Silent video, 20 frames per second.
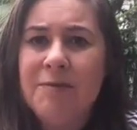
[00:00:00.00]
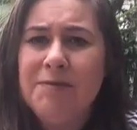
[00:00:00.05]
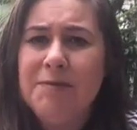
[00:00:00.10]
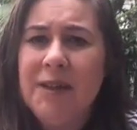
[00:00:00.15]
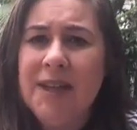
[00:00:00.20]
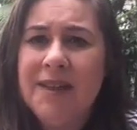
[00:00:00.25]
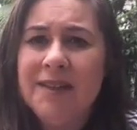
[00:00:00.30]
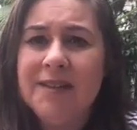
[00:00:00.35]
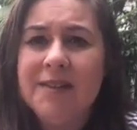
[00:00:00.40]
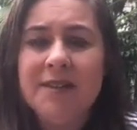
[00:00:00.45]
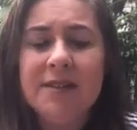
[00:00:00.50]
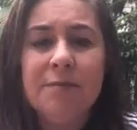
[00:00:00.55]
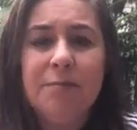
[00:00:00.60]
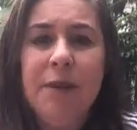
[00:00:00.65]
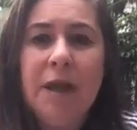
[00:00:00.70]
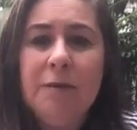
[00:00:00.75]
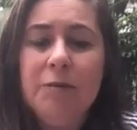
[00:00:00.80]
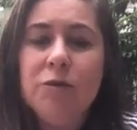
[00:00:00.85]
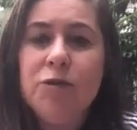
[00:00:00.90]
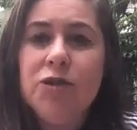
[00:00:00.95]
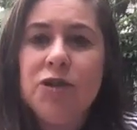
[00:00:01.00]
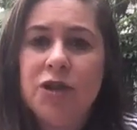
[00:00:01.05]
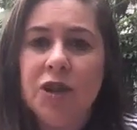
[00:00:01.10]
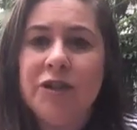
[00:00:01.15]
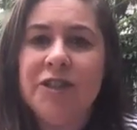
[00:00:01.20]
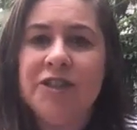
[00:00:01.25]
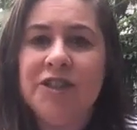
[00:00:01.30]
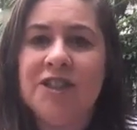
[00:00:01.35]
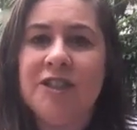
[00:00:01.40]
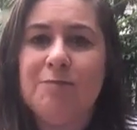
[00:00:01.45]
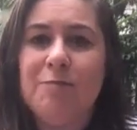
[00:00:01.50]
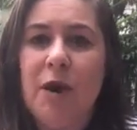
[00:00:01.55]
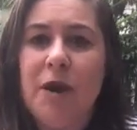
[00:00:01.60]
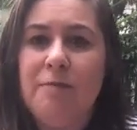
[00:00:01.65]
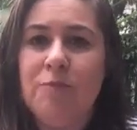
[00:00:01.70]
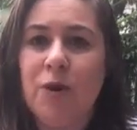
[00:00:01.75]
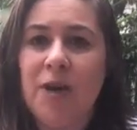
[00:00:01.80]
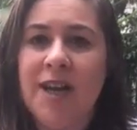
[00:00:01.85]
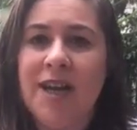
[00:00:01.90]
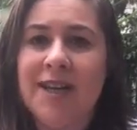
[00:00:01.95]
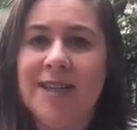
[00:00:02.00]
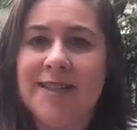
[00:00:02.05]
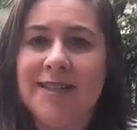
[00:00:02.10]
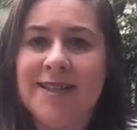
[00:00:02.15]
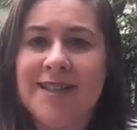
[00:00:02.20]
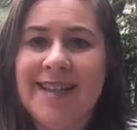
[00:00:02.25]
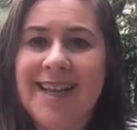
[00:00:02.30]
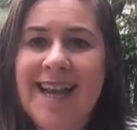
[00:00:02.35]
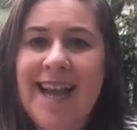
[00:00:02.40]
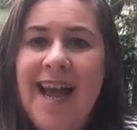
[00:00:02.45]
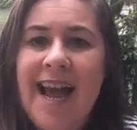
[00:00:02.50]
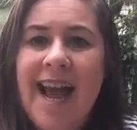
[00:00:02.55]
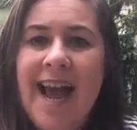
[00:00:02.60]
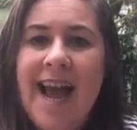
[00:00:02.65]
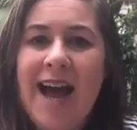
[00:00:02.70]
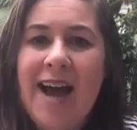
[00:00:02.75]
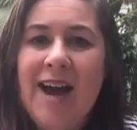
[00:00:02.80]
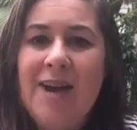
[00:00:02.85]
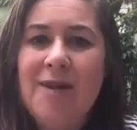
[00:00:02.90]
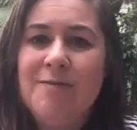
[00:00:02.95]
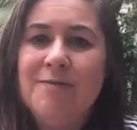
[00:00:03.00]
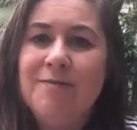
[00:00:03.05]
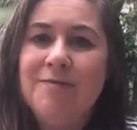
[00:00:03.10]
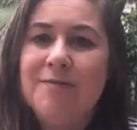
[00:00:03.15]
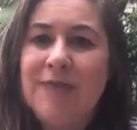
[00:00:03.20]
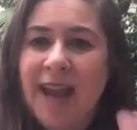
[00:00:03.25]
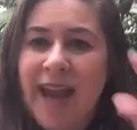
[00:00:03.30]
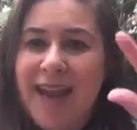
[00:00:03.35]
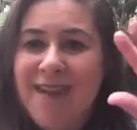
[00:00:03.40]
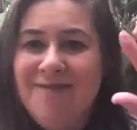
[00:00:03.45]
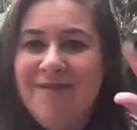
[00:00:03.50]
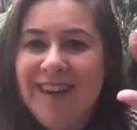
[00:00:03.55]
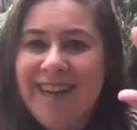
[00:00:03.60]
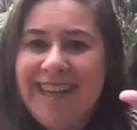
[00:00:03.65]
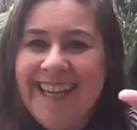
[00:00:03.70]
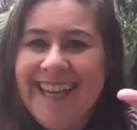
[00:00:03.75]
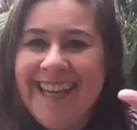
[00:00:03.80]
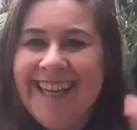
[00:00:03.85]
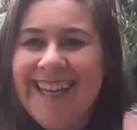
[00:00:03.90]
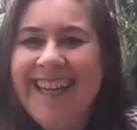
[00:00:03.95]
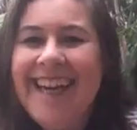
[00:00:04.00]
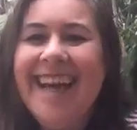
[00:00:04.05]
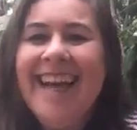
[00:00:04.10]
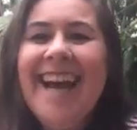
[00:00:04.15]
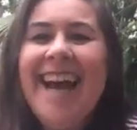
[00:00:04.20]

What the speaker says: because people don't just buy products. Hey Monica,